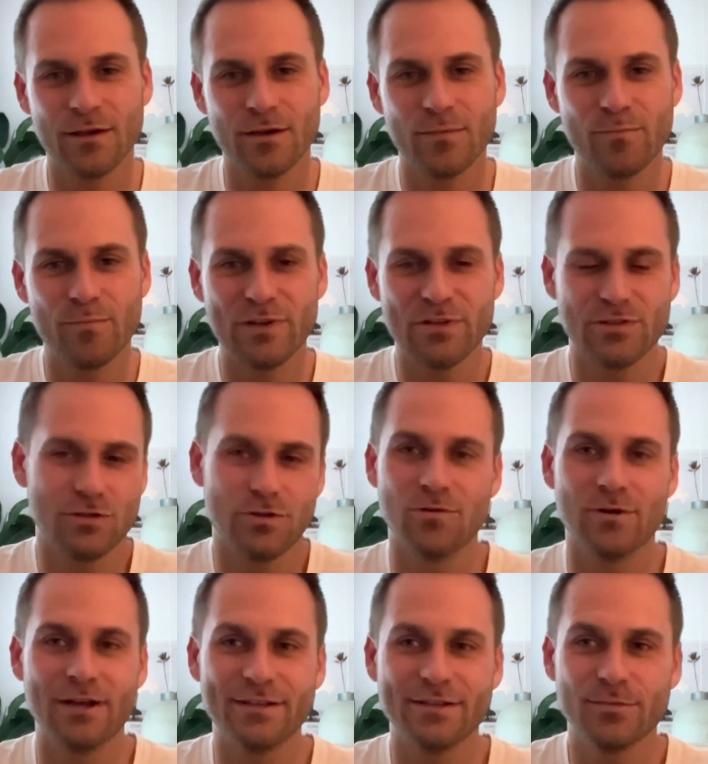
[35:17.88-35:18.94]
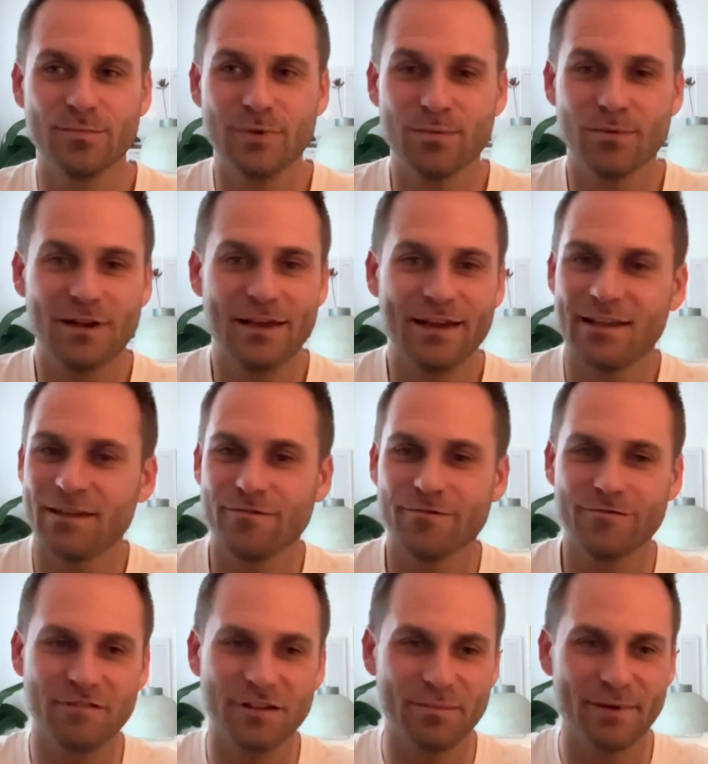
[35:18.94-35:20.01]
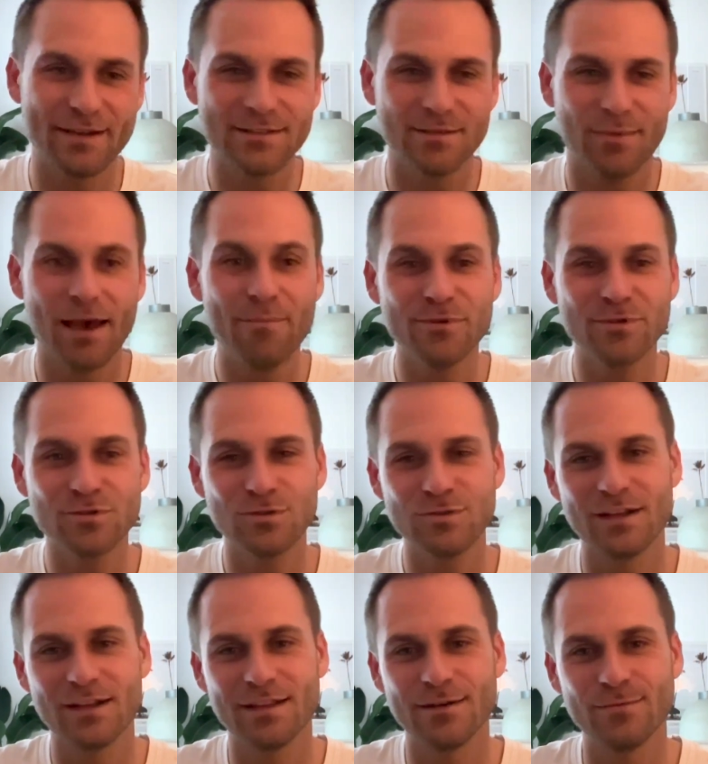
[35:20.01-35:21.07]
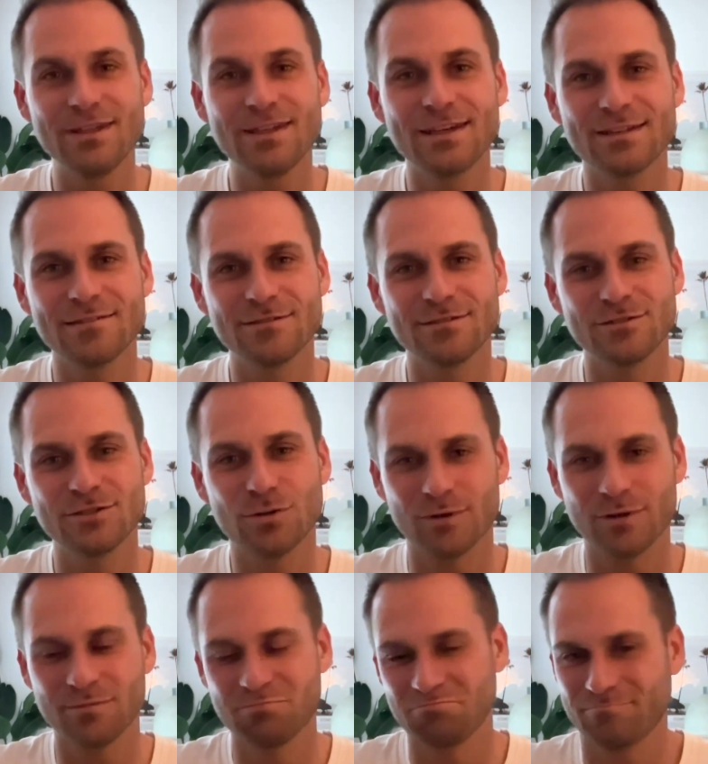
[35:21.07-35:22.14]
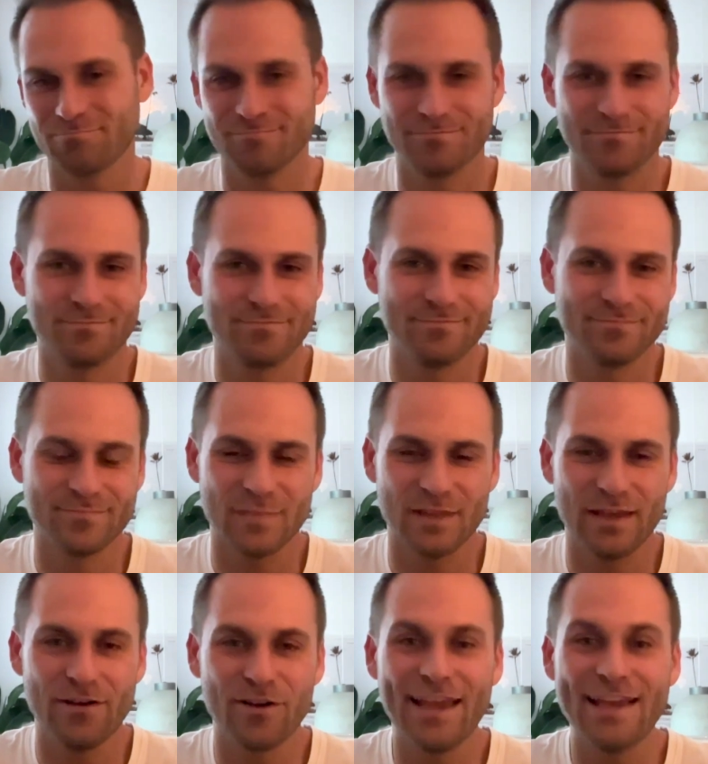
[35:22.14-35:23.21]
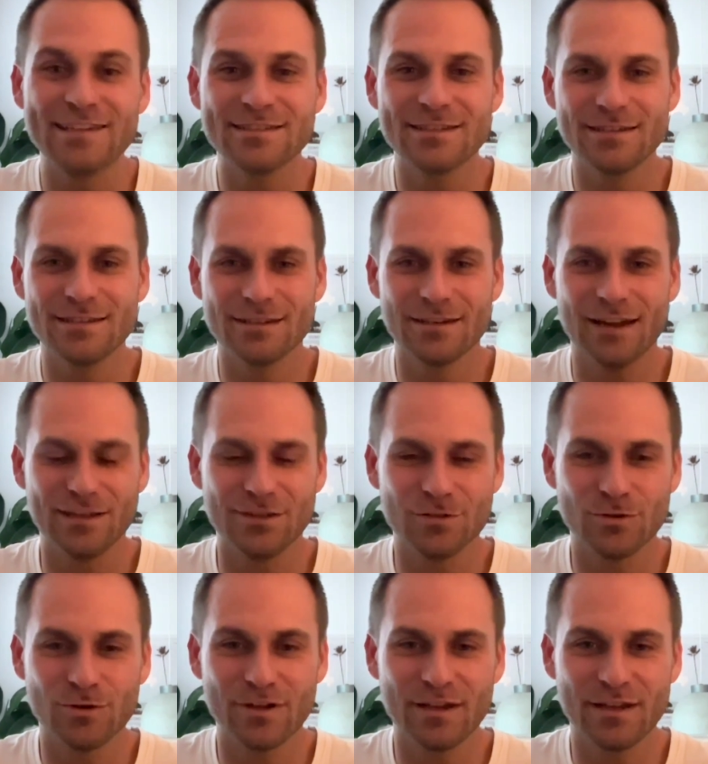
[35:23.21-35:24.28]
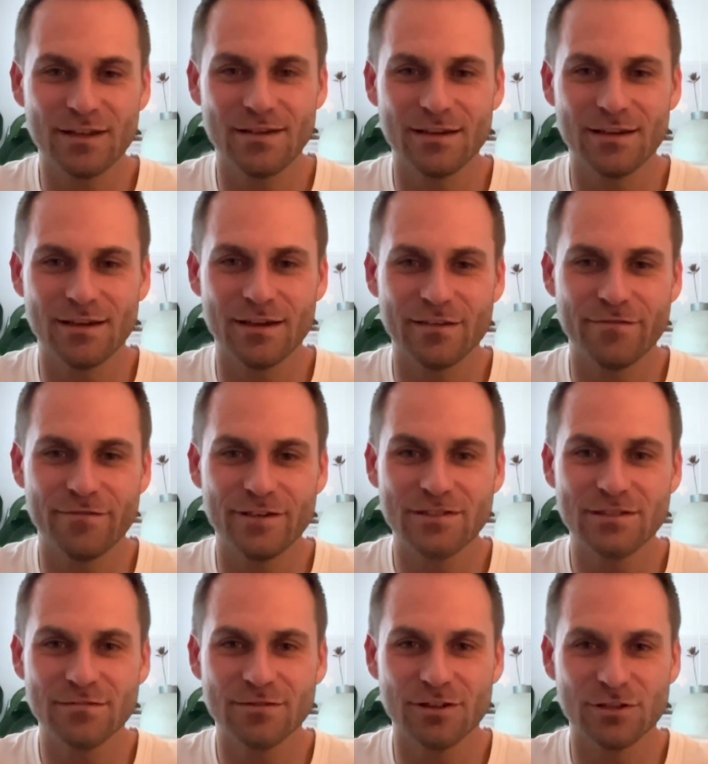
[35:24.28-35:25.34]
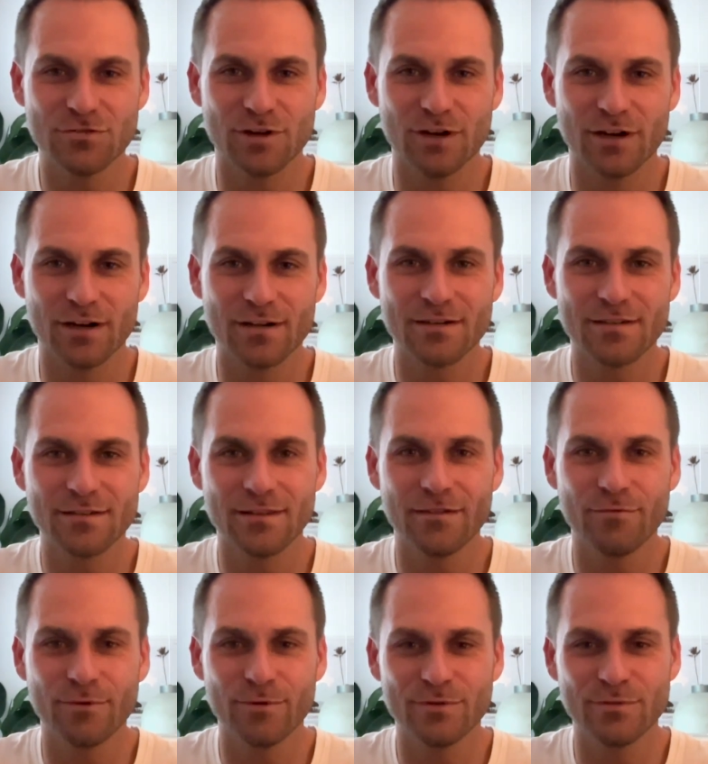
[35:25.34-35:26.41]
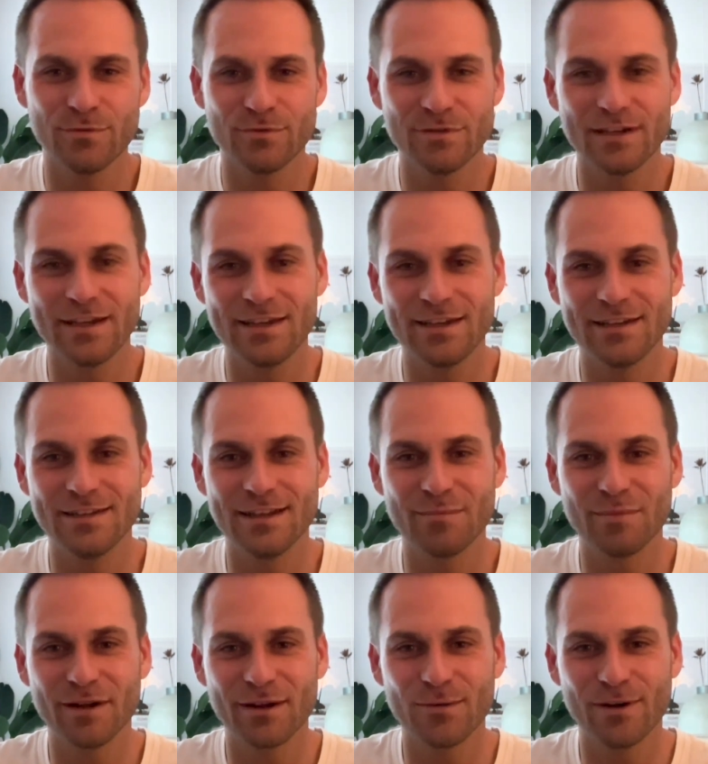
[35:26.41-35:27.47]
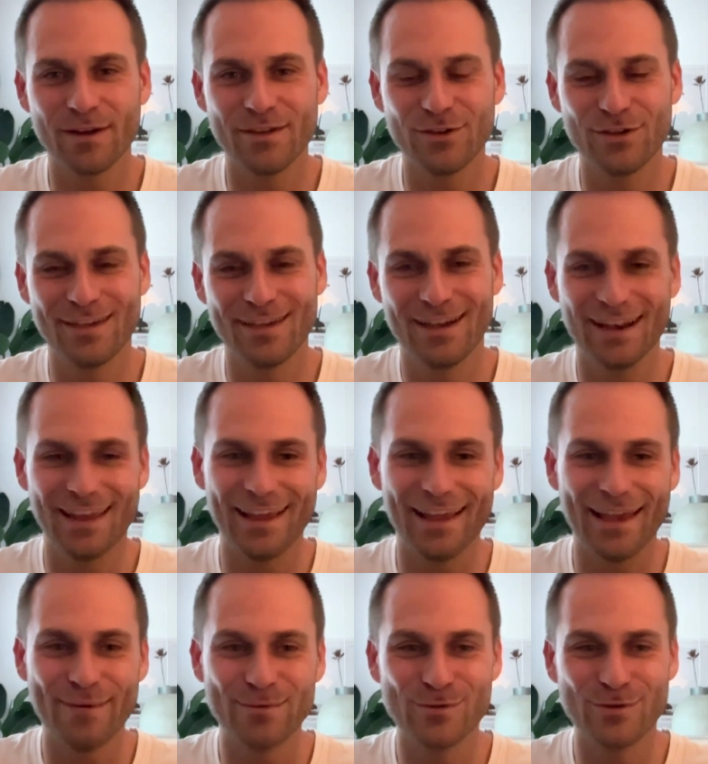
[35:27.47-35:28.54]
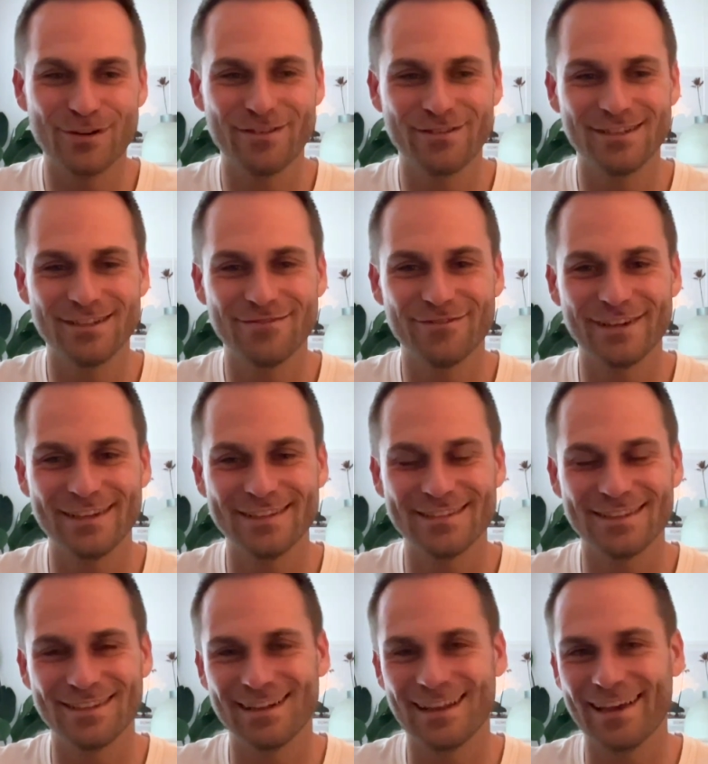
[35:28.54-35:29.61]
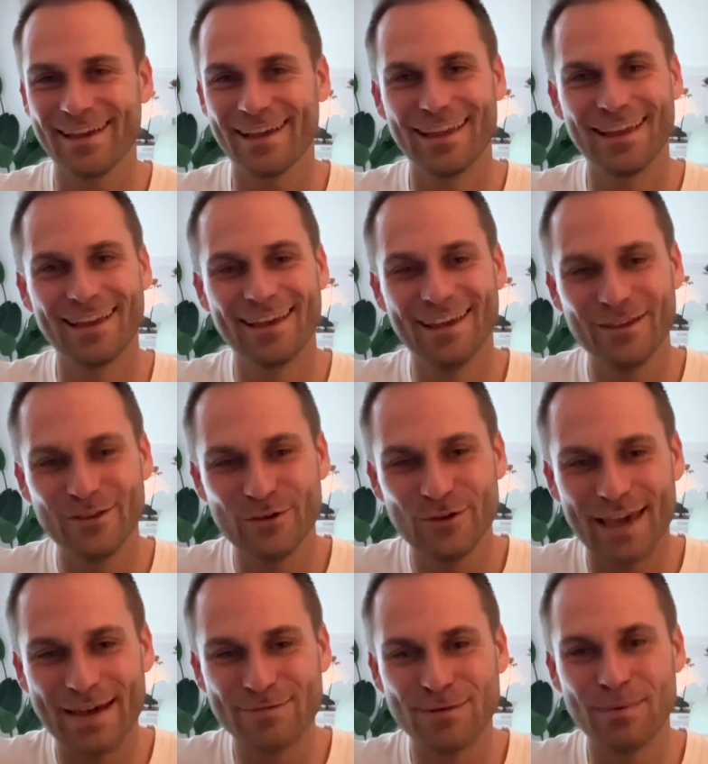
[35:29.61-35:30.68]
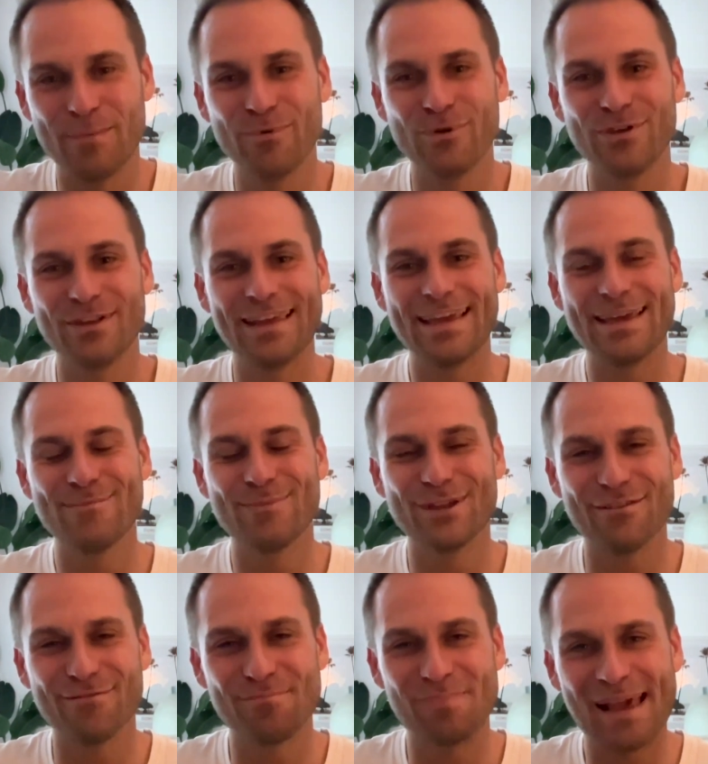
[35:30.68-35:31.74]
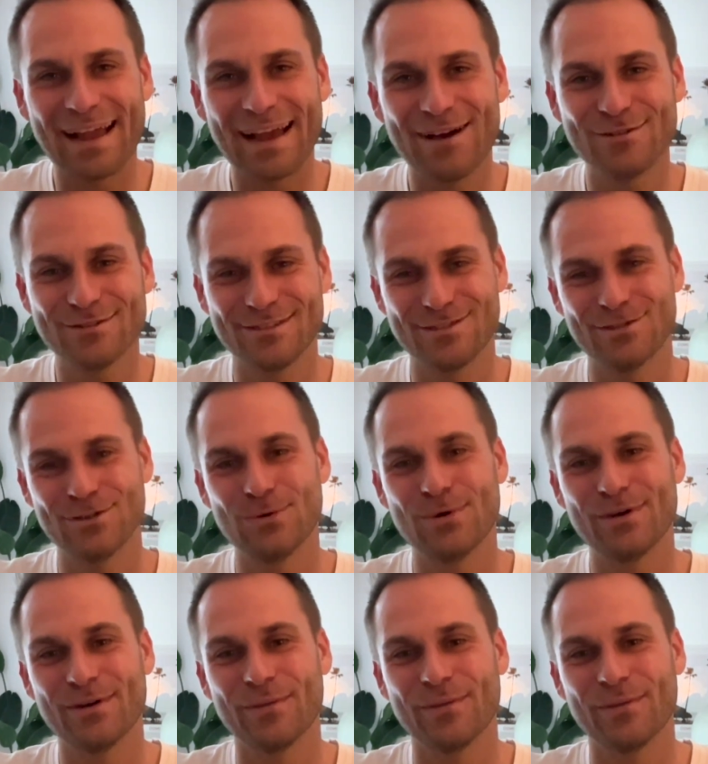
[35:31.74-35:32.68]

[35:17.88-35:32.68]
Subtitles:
But so I tell people, like, if it makes them happy to do that in the weekends and so on, occasionally, like, don't get festival drunk, we say here in Denmark, where you get like absolutely shit-faced and like you can't remember your name and you have blackouts and so on.